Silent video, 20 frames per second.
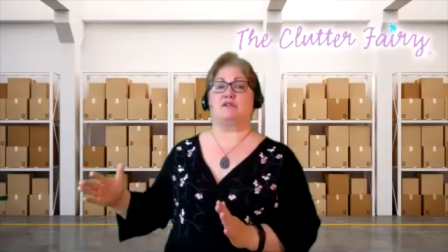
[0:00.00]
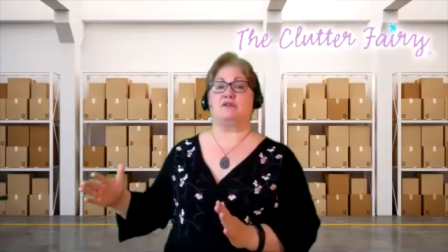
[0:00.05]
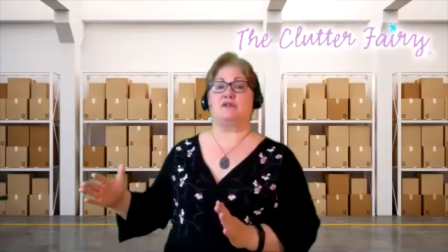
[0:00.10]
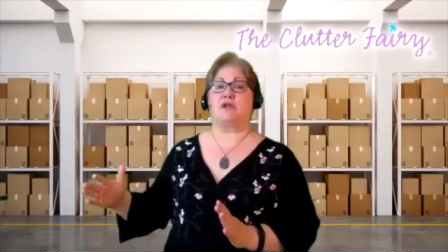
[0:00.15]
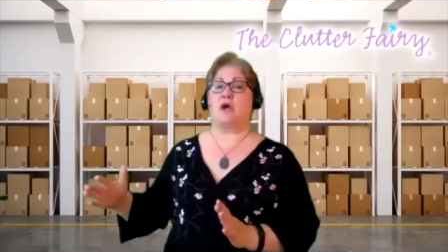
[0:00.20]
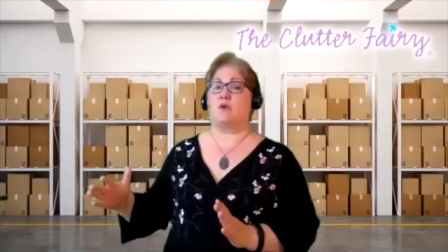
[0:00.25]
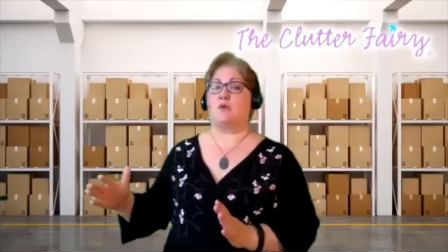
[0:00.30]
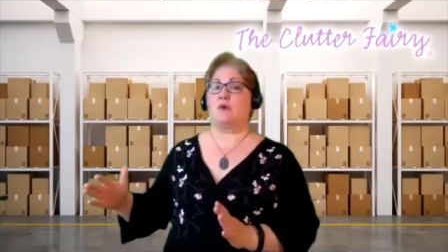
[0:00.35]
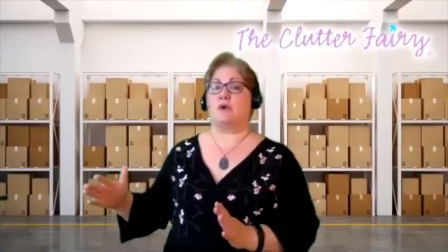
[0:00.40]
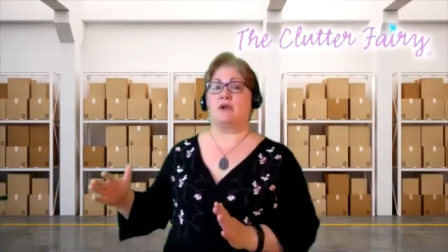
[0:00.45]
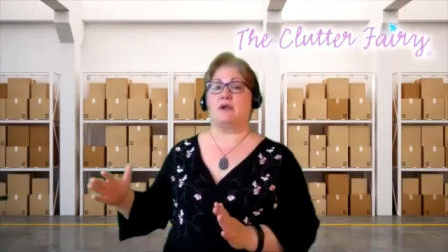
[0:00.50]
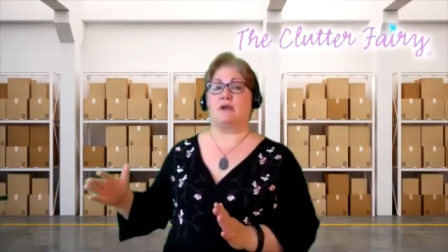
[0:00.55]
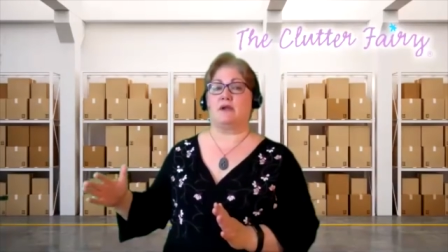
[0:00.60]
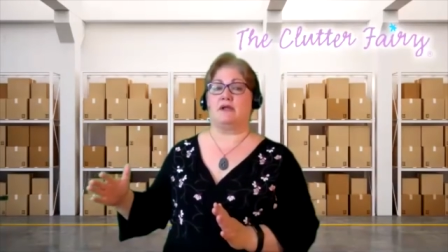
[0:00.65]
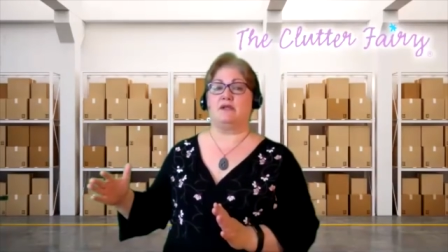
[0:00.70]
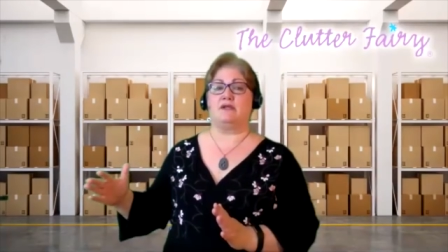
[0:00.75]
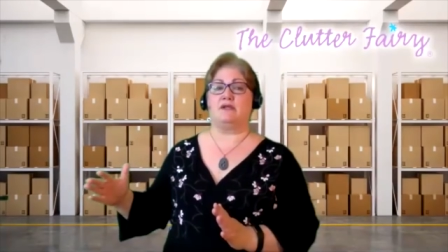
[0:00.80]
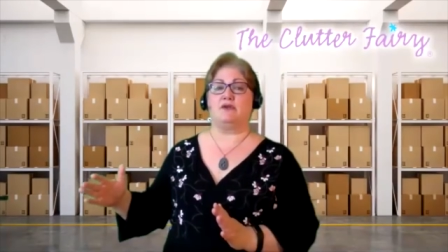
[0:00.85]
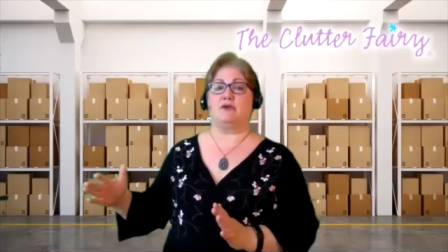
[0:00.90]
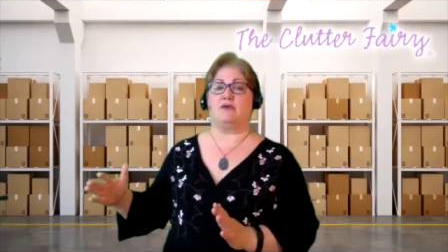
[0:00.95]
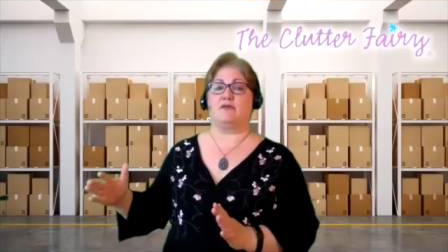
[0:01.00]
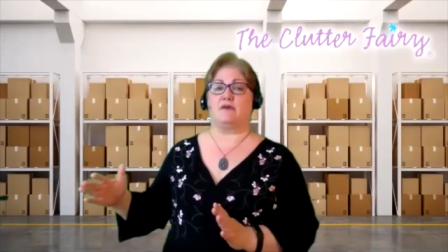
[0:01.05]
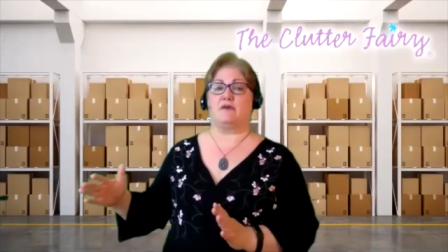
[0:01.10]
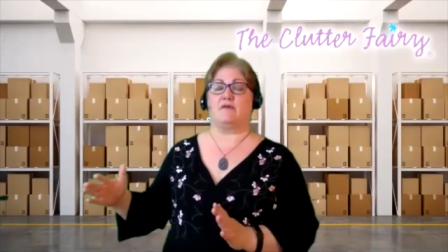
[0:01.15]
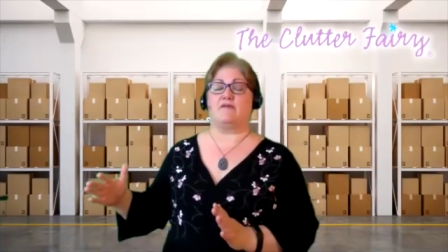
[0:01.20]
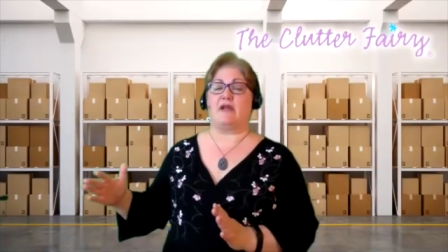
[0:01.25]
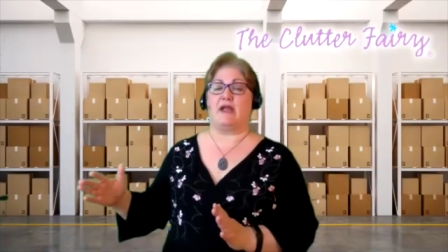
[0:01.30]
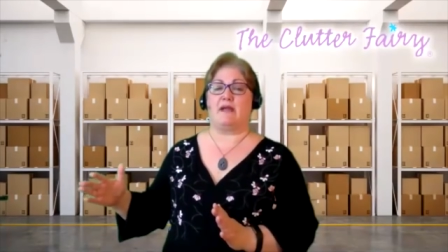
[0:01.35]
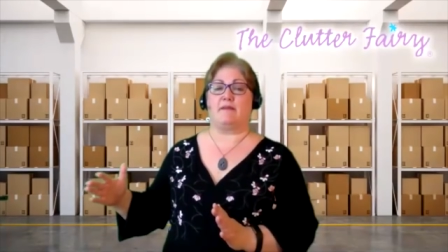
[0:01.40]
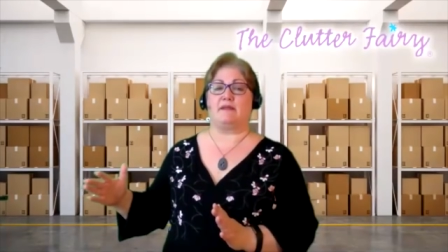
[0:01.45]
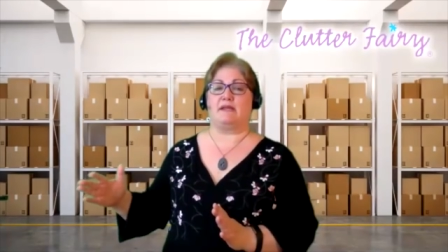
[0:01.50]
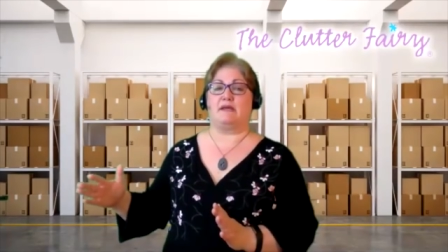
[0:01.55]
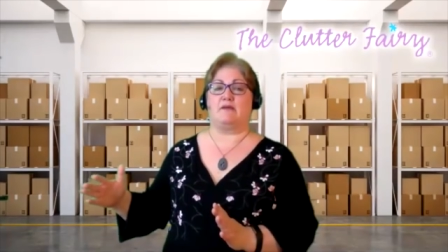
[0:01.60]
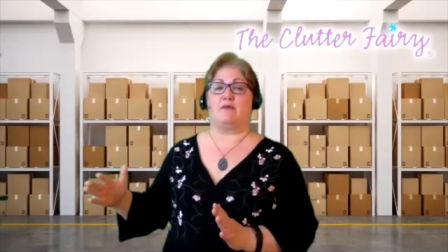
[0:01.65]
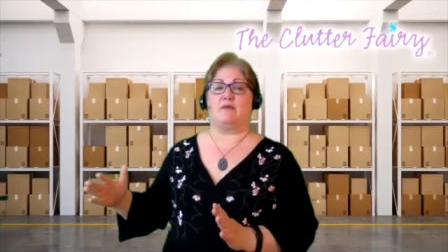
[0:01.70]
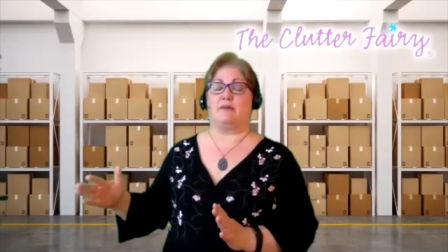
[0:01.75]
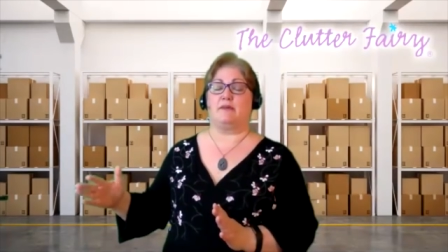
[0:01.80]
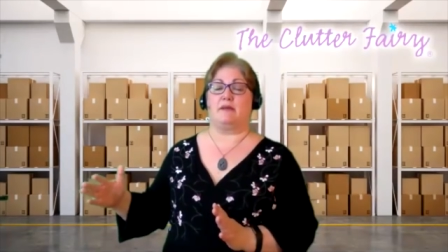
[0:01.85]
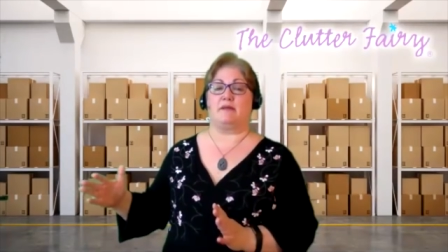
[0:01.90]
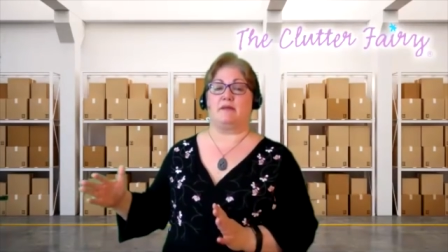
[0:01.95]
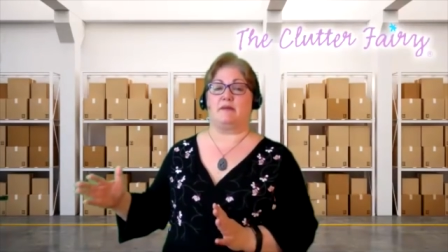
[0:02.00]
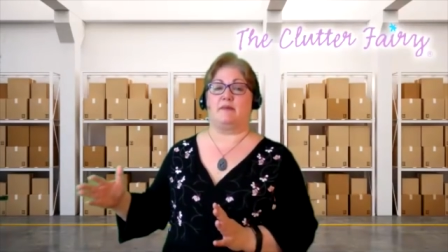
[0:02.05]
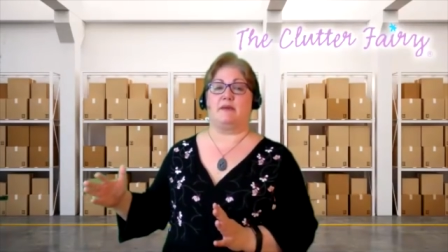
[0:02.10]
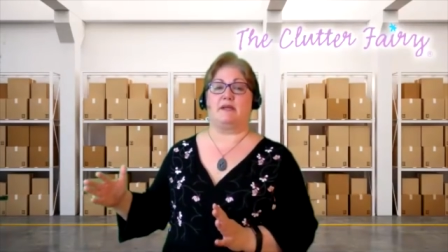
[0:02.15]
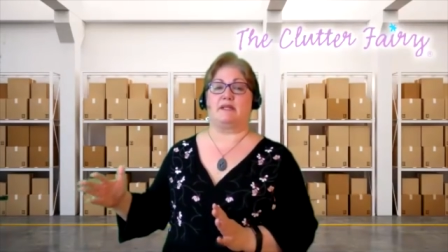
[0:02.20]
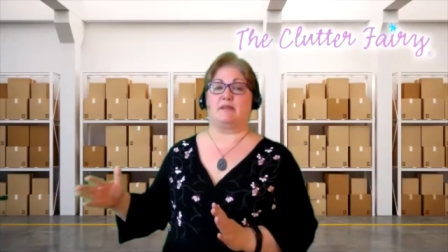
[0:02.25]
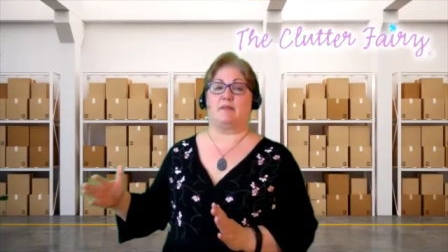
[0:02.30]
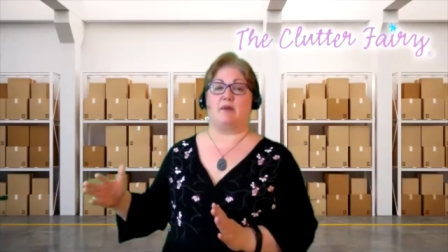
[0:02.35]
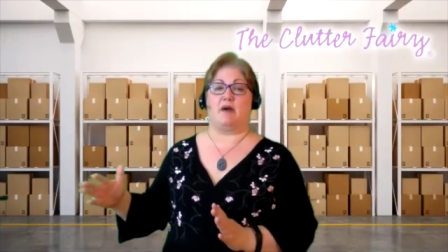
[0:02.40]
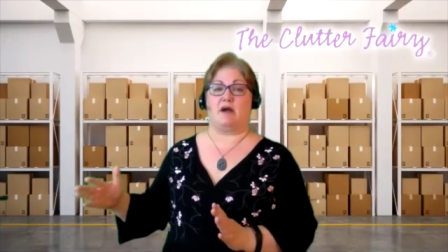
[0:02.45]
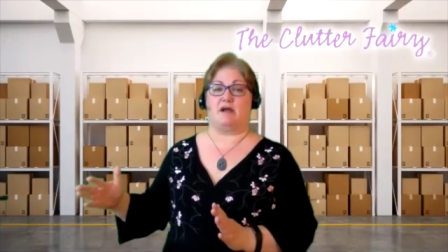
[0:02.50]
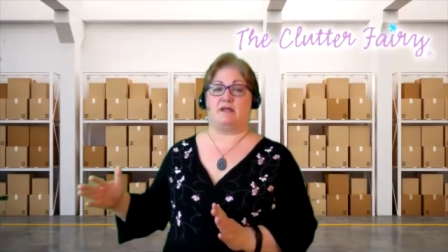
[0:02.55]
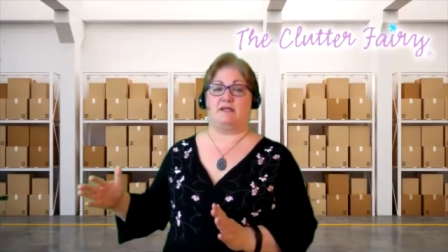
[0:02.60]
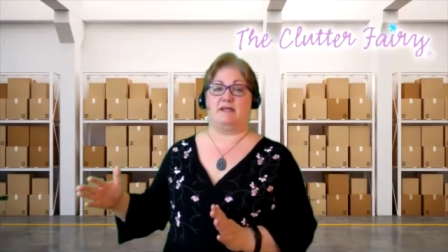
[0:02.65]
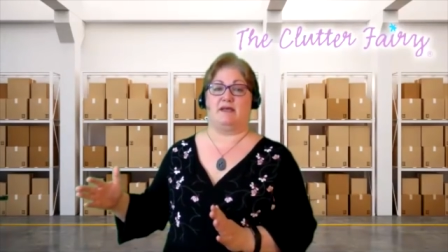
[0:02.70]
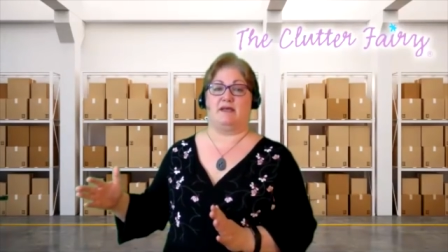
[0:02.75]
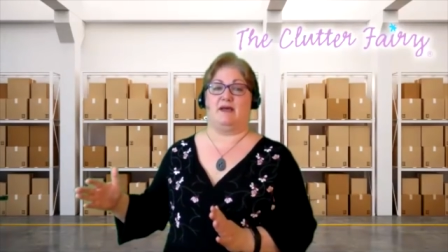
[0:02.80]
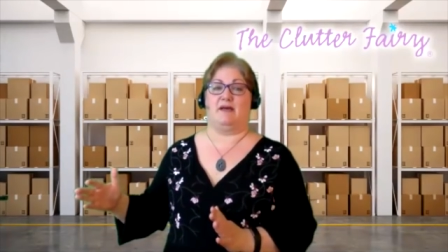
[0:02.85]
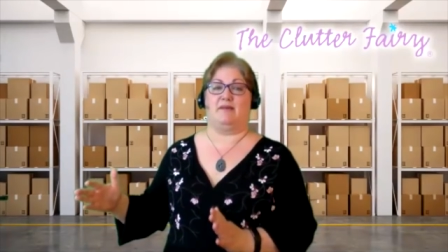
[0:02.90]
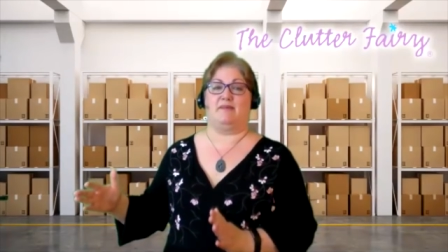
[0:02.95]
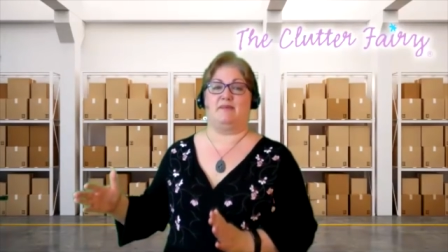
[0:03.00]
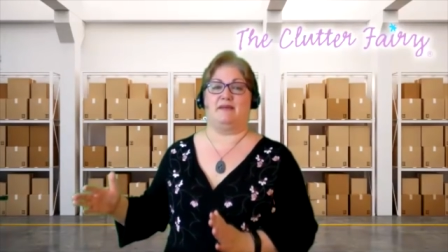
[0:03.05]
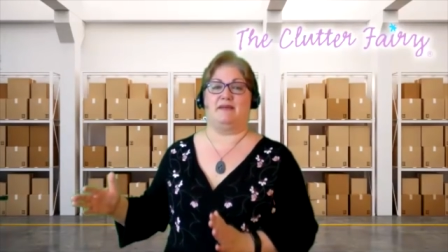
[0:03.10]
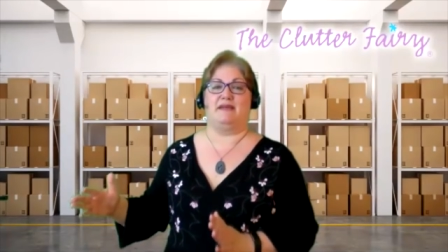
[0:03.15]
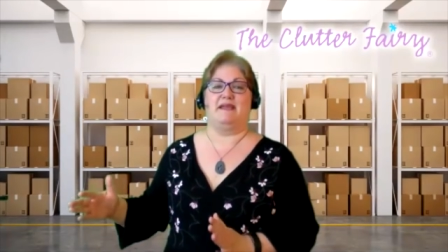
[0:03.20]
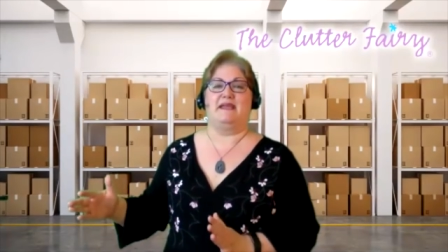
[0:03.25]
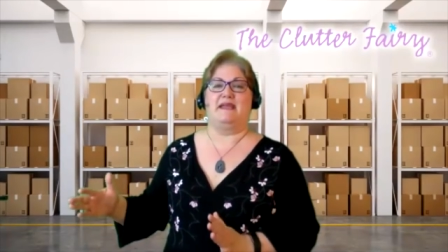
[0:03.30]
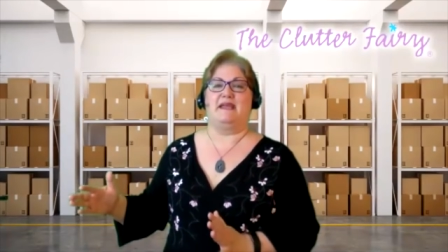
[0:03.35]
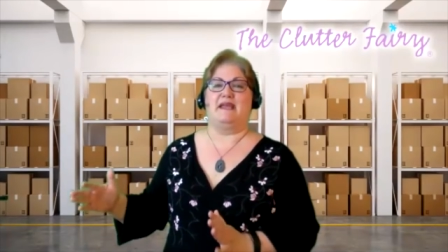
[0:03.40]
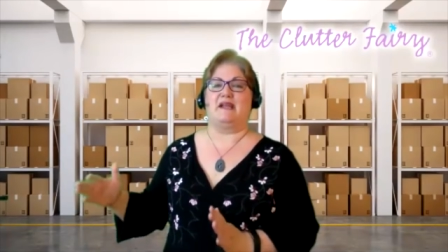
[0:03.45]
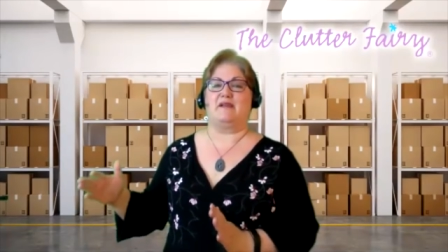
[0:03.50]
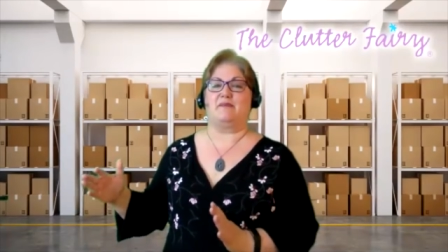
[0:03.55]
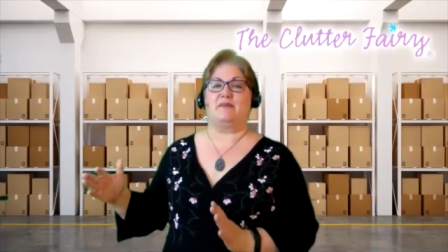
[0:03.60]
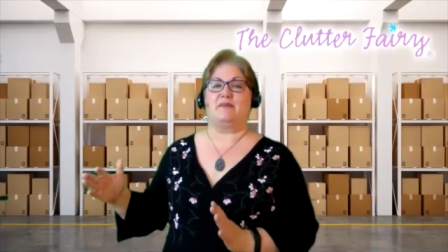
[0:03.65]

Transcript: no one in your family will be able to pick the box up. It'll be